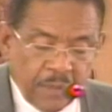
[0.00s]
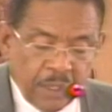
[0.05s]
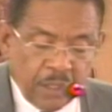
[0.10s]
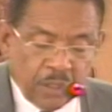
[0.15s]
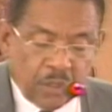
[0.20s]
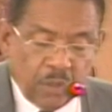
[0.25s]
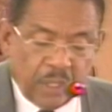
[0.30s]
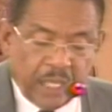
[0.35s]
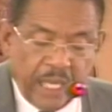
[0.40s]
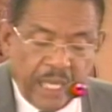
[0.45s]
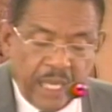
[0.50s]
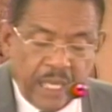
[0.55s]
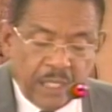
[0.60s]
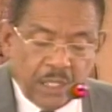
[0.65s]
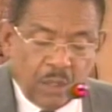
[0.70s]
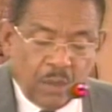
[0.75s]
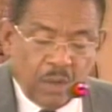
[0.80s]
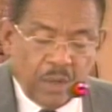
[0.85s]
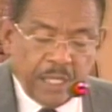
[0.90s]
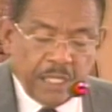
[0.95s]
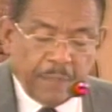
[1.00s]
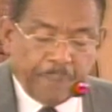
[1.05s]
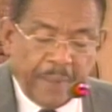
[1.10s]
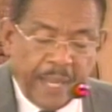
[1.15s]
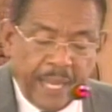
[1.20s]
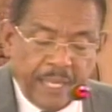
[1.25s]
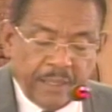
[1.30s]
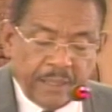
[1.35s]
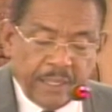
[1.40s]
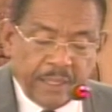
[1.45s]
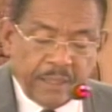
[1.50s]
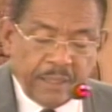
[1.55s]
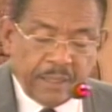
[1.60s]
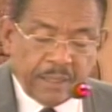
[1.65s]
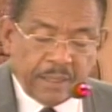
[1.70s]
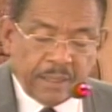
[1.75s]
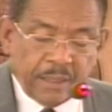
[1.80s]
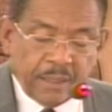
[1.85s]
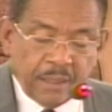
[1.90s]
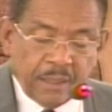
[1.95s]
to gain our
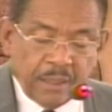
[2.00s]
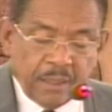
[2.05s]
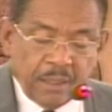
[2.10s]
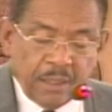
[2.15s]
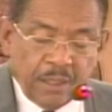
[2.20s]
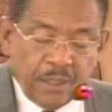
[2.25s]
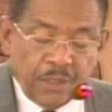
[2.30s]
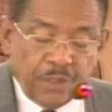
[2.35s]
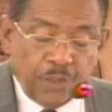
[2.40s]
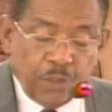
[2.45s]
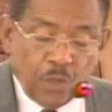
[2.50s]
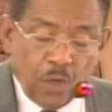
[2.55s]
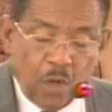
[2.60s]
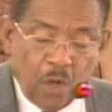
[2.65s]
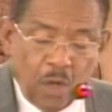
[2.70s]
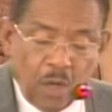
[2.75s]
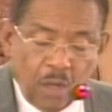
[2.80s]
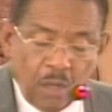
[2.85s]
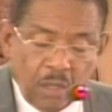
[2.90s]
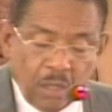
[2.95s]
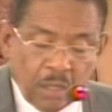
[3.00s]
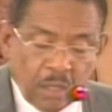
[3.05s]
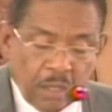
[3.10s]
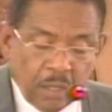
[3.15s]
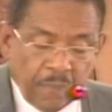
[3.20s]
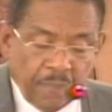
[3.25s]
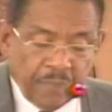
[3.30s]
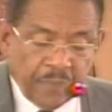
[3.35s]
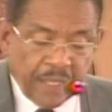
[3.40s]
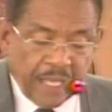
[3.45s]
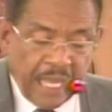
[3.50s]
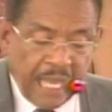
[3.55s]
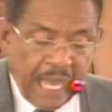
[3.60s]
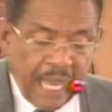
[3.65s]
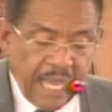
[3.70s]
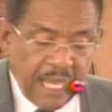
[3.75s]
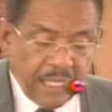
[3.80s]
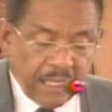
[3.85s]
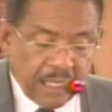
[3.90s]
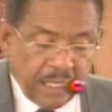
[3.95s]
independence, nor,
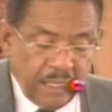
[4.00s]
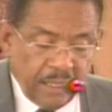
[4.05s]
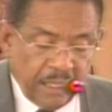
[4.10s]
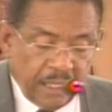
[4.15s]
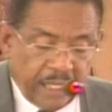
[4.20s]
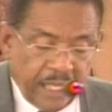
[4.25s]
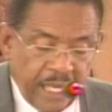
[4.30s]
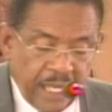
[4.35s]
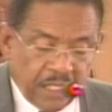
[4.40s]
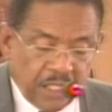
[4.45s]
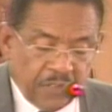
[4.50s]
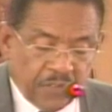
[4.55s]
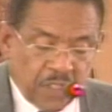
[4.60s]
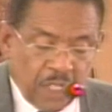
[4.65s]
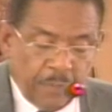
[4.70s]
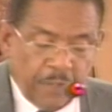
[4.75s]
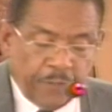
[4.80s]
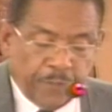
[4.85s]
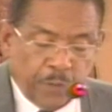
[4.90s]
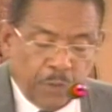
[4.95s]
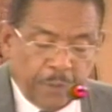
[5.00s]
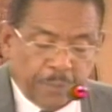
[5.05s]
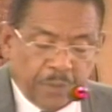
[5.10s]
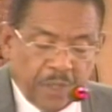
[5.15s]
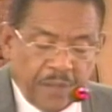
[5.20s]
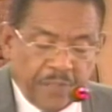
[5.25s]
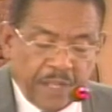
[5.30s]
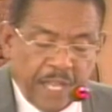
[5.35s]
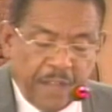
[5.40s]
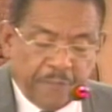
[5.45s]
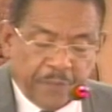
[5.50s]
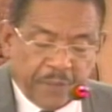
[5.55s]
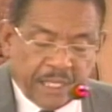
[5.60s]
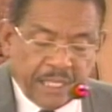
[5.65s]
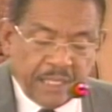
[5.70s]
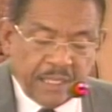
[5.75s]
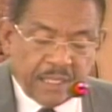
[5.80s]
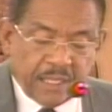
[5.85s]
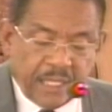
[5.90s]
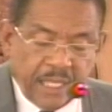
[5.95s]
as in the case of some of our brother
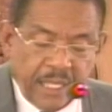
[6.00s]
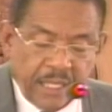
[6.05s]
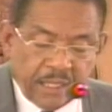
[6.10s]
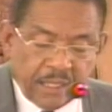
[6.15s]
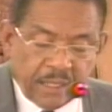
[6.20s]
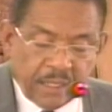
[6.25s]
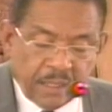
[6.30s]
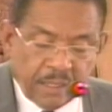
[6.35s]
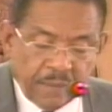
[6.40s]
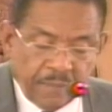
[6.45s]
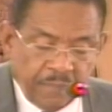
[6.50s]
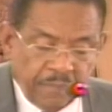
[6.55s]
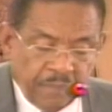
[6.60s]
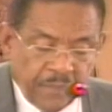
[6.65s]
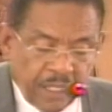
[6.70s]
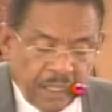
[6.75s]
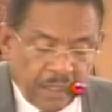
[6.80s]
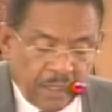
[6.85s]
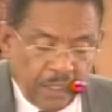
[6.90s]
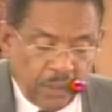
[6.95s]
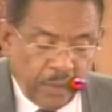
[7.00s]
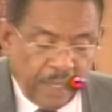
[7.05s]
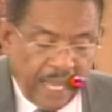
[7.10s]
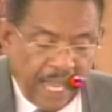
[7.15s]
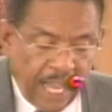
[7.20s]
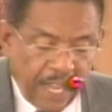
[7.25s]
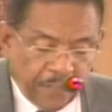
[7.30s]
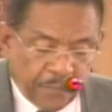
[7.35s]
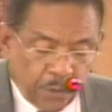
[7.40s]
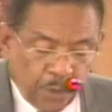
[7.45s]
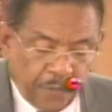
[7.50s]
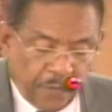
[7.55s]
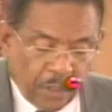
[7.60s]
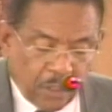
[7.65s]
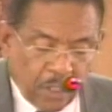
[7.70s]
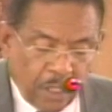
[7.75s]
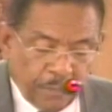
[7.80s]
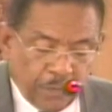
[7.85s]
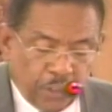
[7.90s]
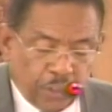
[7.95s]
African states, did we have to
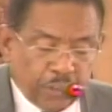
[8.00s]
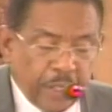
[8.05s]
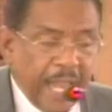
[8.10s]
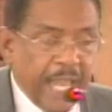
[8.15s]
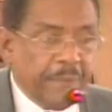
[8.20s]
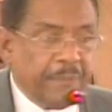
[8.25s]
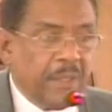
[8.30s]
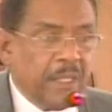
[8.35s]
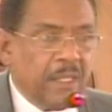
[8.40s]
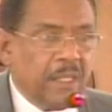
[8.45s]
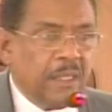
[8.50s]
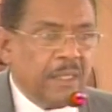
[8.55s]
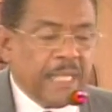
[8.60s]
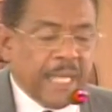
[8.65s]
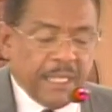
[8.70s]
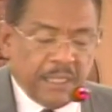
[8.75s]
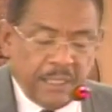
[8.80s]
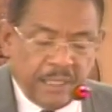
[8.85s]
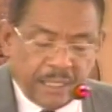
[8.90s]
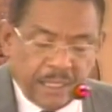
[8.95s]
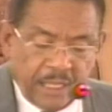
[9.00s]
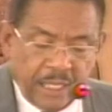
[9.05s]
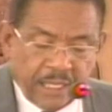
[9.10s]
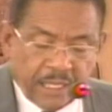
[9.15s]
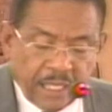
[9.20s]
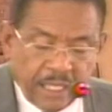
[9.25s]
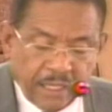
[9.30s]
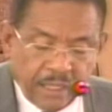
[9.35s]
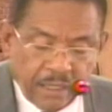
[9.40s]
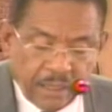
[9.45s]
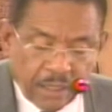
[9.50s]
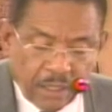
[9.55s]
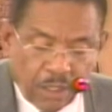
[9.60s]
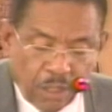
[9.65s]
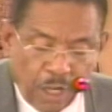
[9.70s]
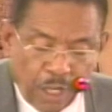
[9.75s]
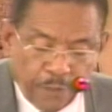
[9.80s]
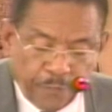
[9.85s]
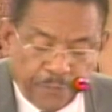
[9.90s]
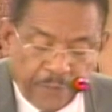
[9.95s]
overcome tribal and internecine
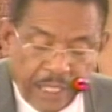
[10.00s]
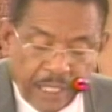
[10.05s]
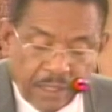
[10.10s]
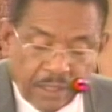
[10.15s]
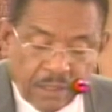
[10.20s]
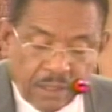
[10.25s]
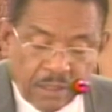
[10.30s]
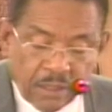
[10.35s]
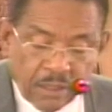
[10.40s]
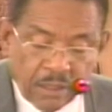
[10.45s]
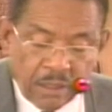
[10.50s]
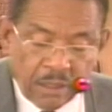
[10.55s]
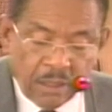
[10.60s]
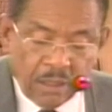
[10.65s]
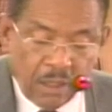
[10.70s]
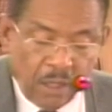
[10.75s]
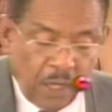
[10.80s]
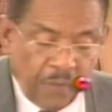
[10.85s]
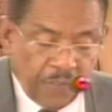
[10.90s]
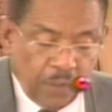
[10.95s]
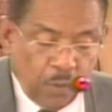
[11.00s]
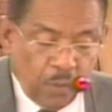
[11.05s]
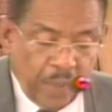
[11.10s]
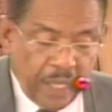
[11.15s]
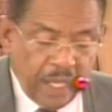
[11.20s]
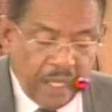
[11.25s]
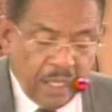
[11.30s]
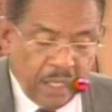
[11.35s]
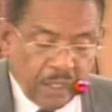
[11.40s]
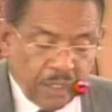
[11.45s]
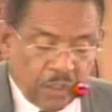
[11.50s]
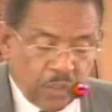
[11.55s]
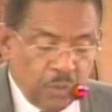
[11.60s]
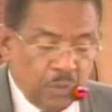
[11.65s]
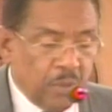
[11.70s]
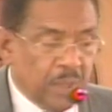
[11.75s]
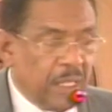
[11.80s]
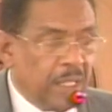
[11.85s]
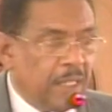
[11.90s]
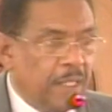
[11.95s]
conflicts on the way
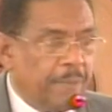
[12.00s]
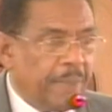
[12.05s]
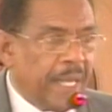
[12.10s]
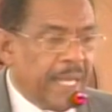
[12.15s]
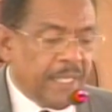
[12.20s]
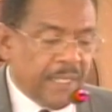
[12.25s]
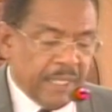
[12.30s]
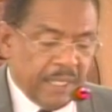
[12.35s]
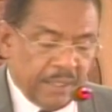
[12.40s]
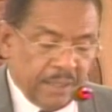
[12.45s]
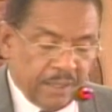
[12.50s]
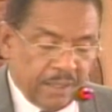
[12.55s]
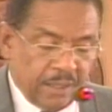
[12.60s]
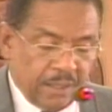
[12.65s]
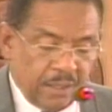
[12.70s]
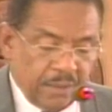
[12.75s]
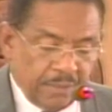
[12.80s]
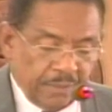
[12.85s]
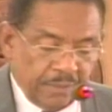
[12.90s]
to independence.